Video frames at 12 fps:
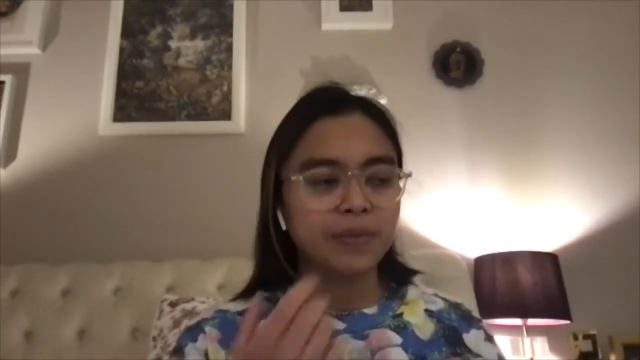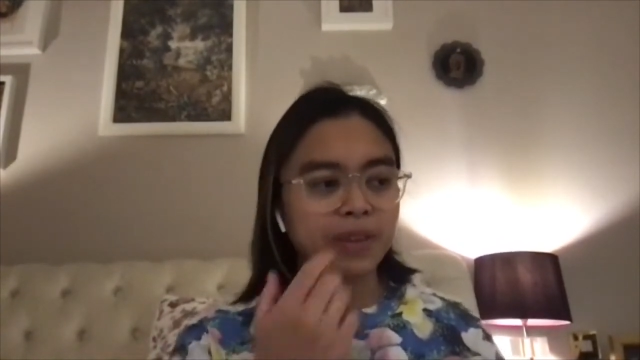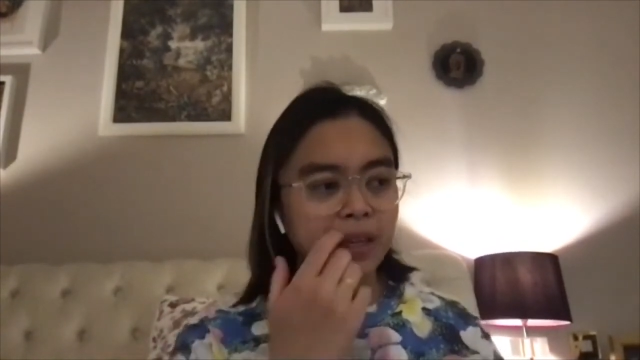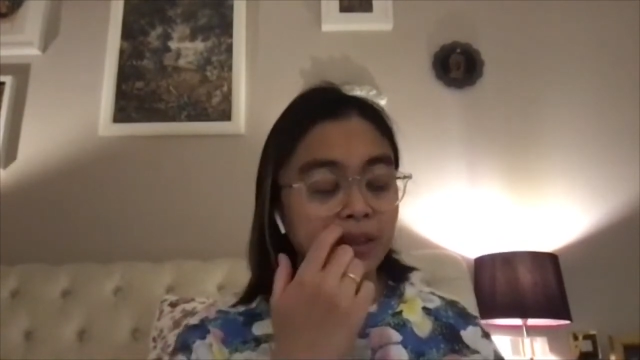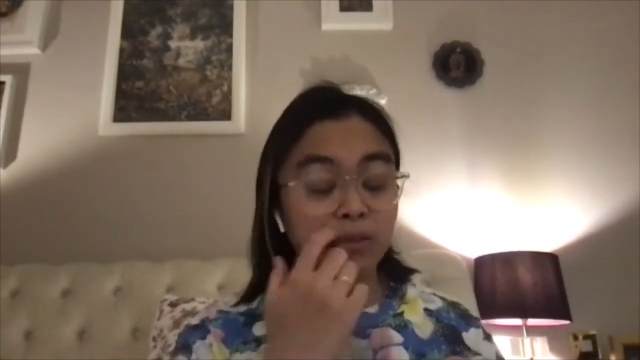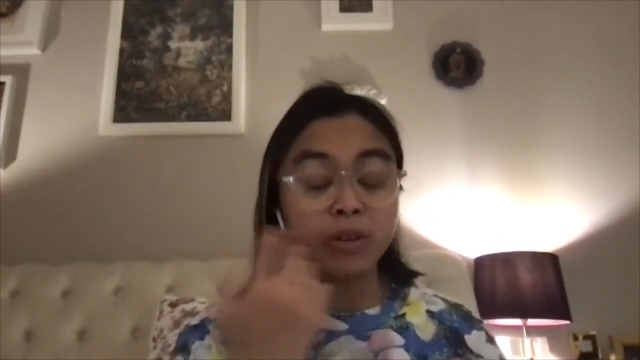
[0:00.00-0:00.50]

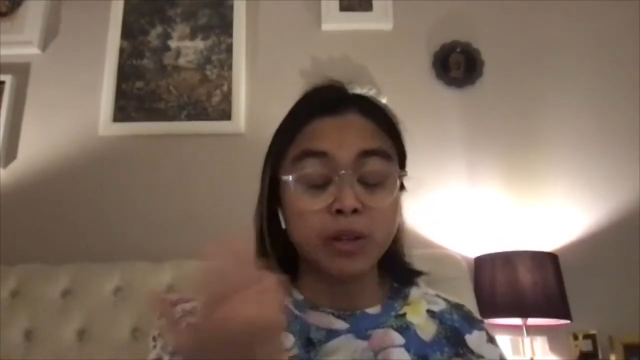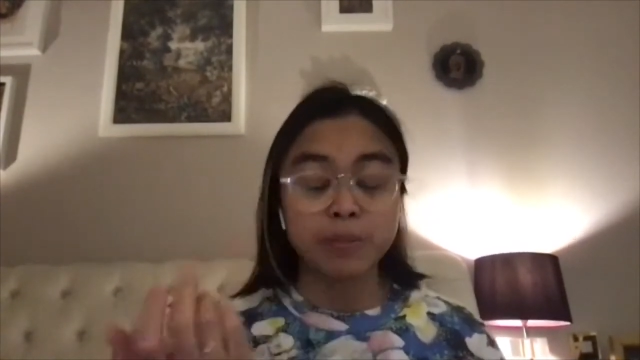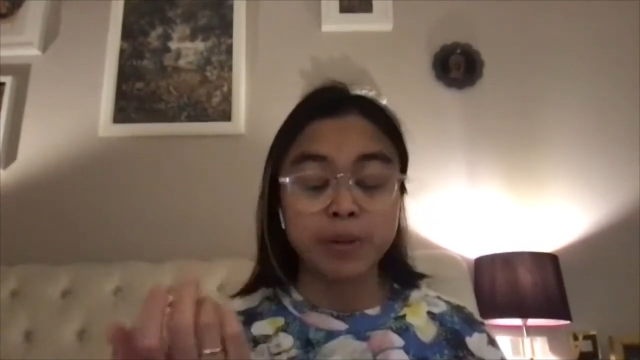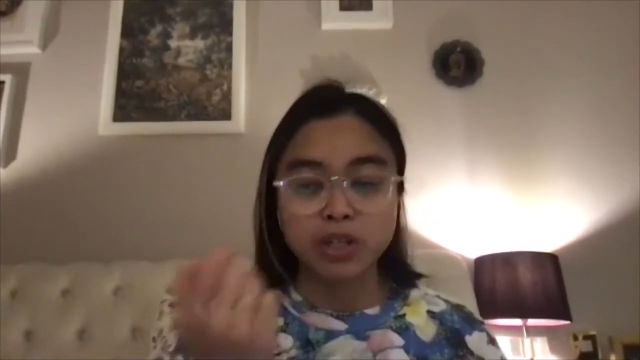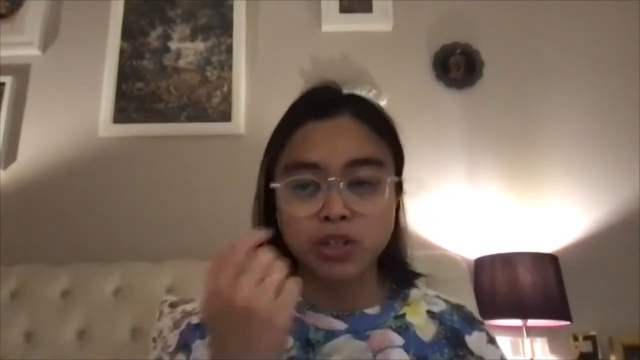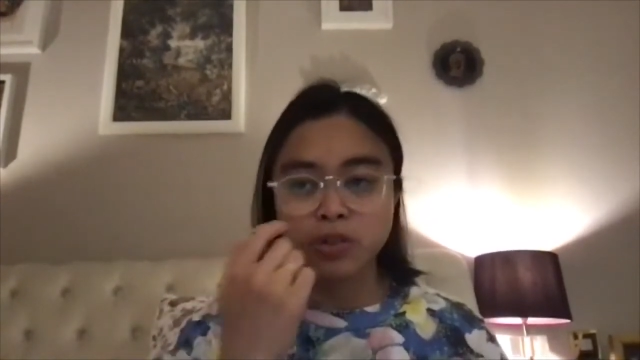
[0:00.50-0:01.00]
the real
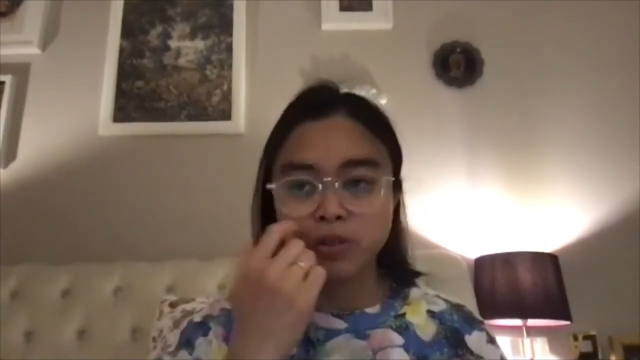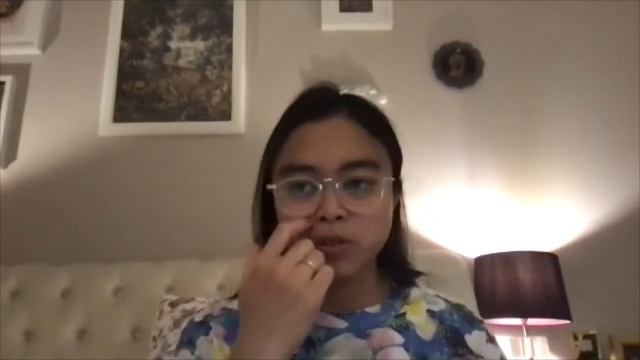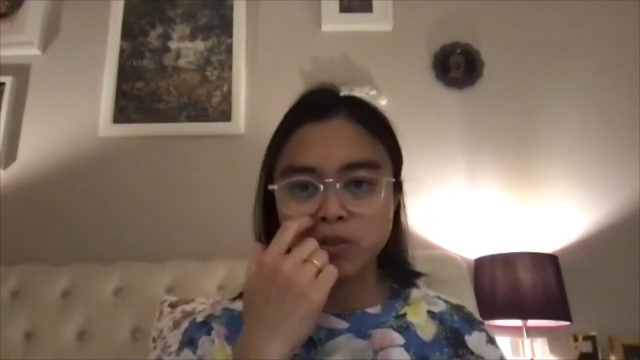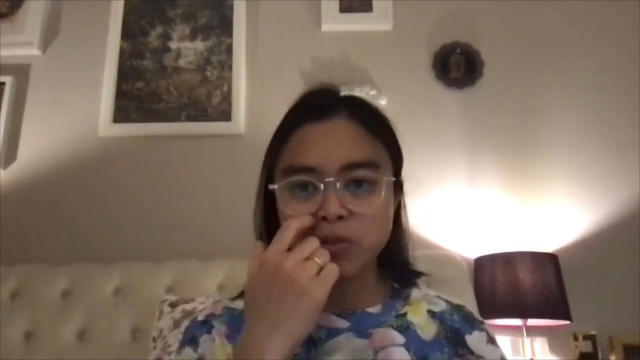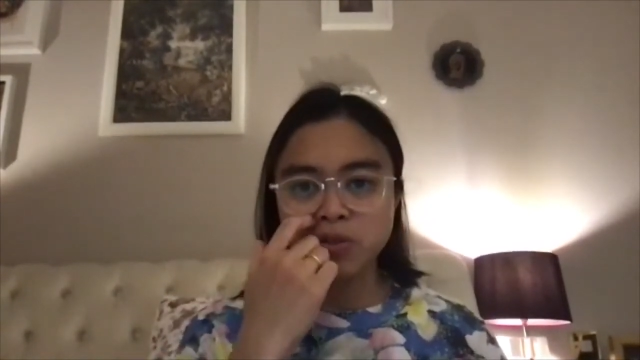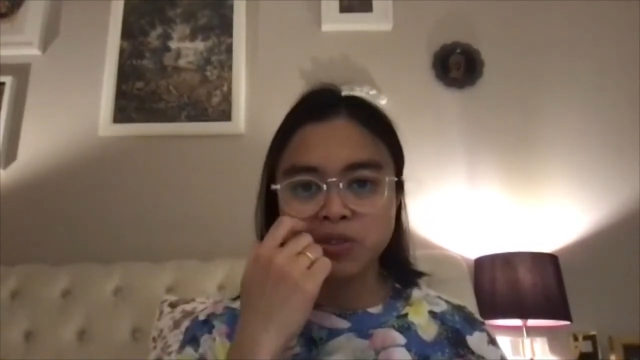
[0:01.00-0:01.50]
picture or the
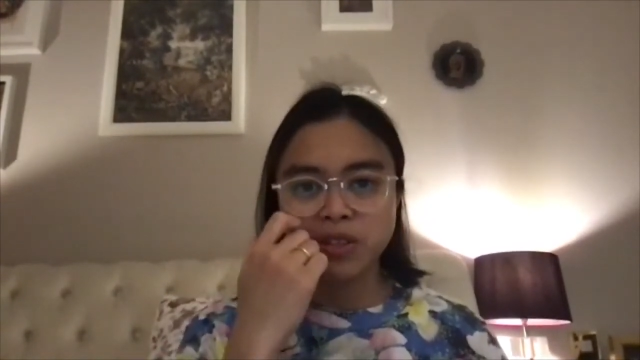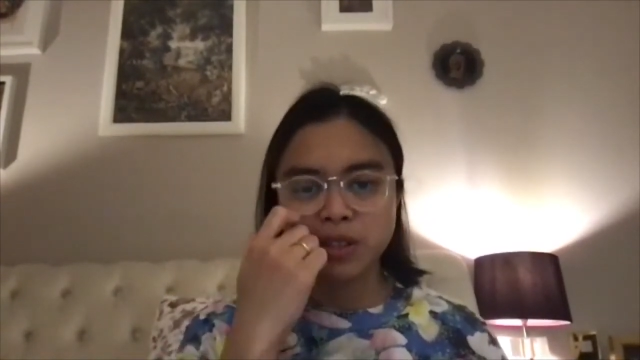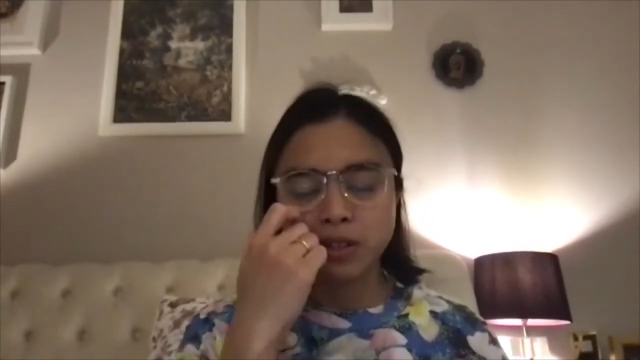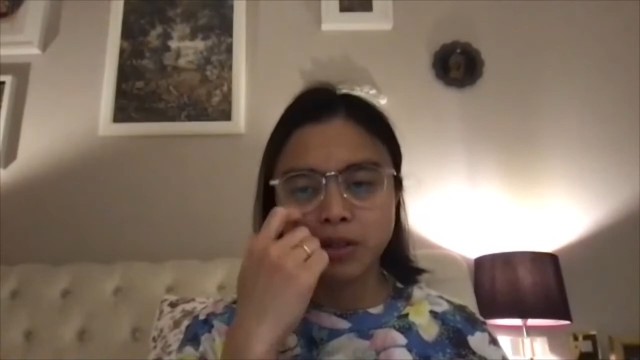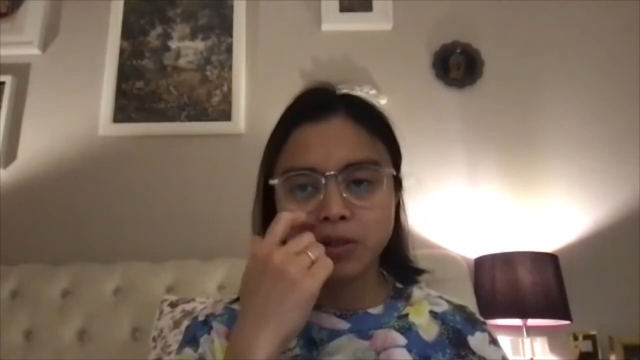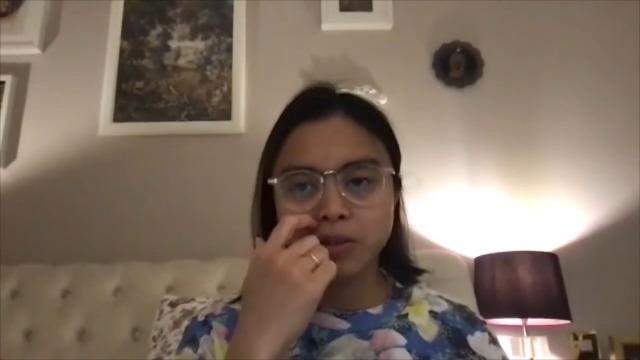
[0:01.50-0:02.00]
truth, then
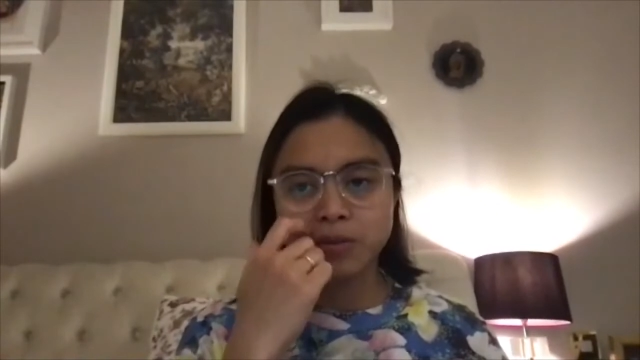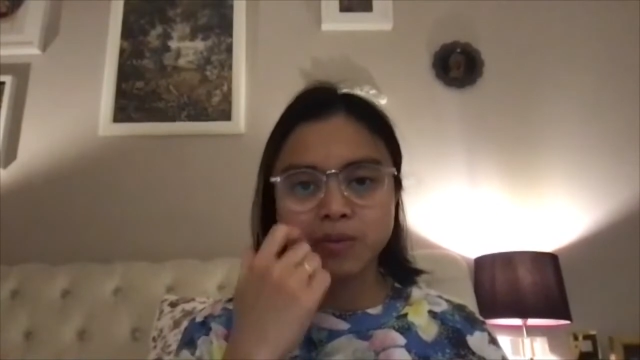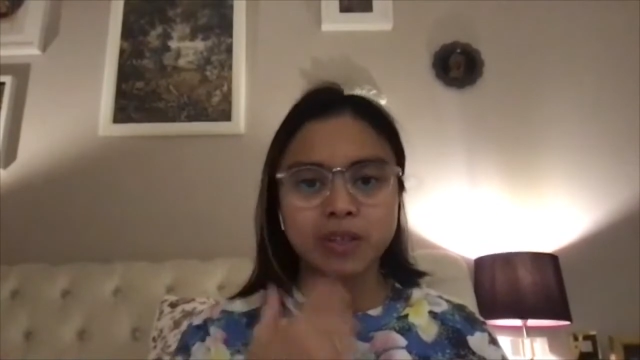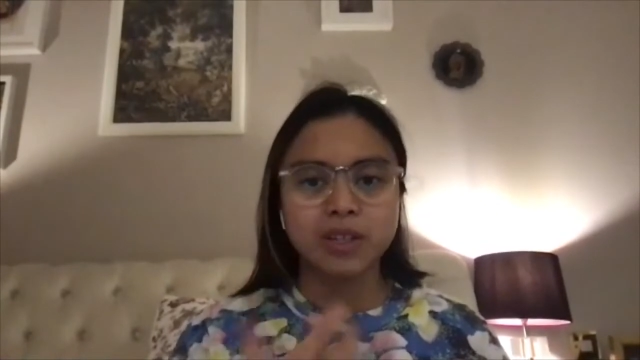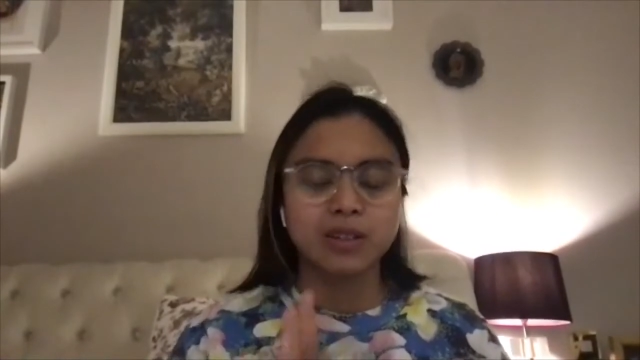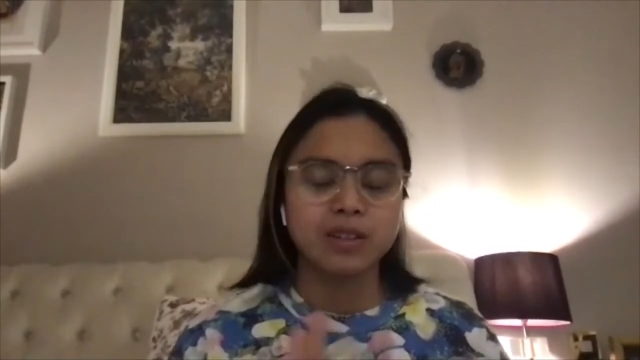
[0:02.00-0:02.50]

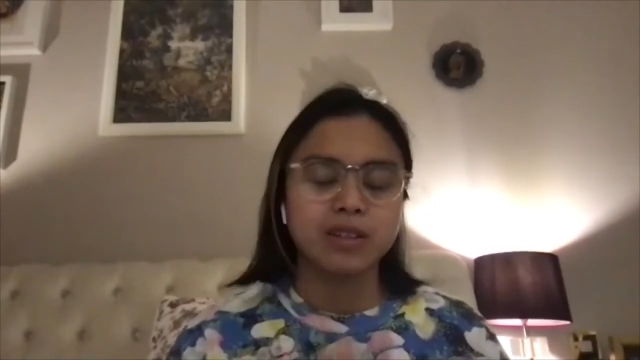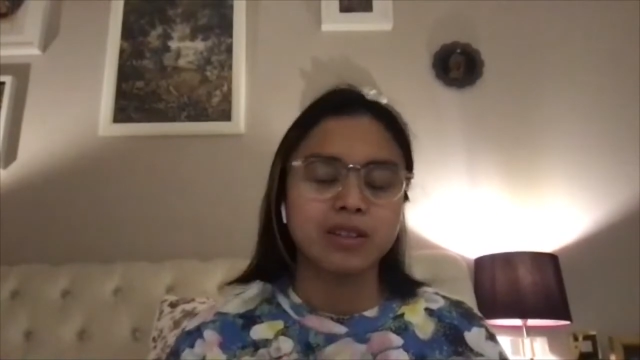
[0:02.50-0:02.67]
then